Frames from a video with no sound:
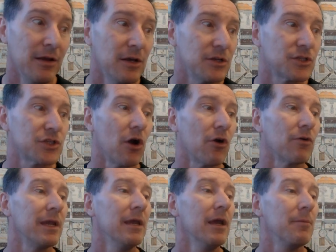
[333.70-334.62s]

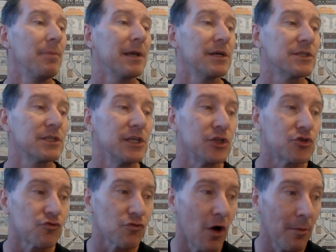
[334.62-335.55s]
Sorry, because the
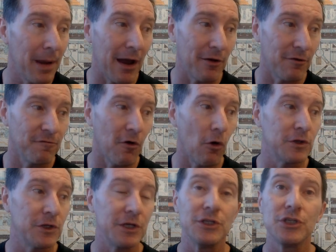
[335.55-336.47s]
dropout
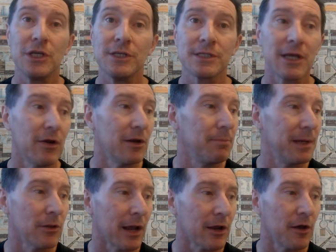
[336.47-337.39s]
voltage is going to
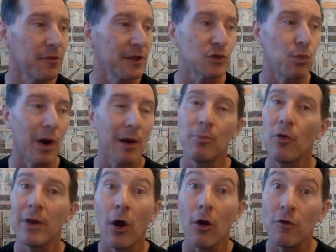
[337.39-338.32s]
be like, I think it's
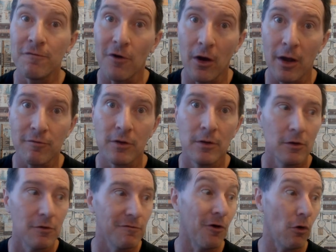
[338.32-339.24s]
1.05
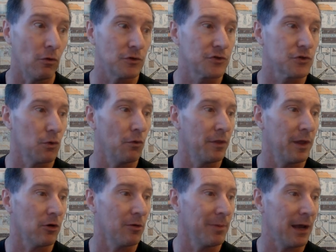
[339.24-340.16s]
volts or
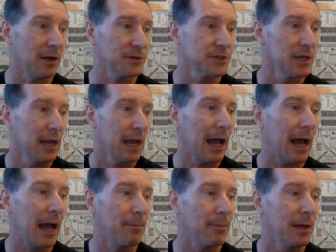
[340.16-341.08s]
thereabouts.
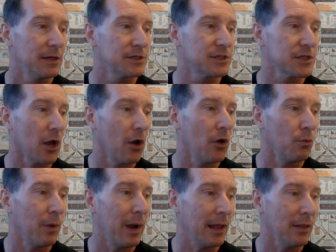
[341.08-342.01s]
So
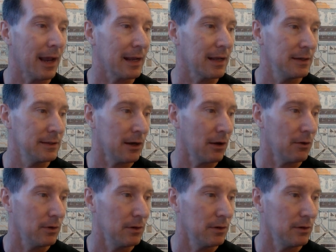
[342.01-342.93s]
we're like, you
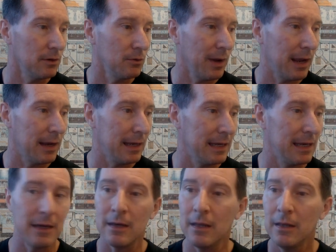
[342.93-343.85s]
know, we're
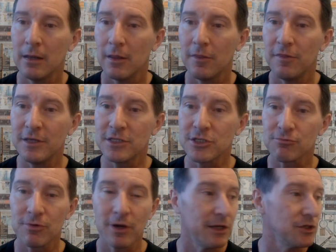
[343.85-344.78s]
in this
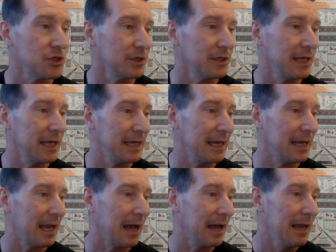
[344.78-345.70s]
region
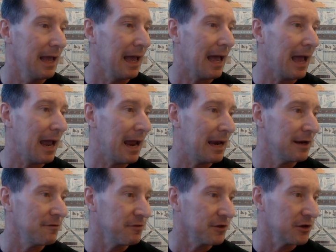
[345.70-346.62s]
here,
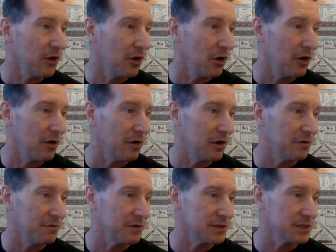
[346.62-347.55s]
and if the
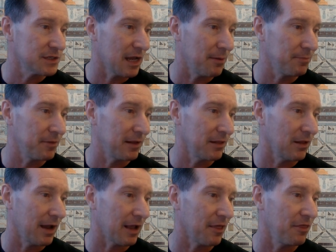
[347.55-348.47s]
curve is something
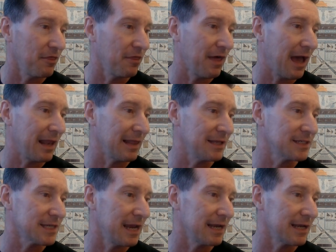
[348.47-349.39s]
like that, let's
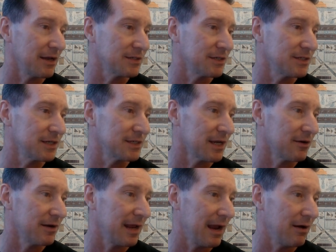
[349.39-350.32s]
say it goes to
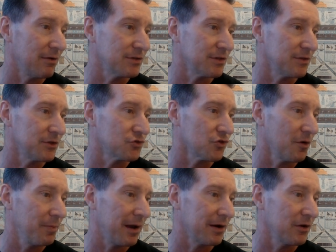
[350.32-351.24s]
600 hours and the
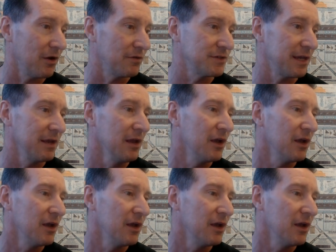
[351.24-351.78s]
dropout curves here,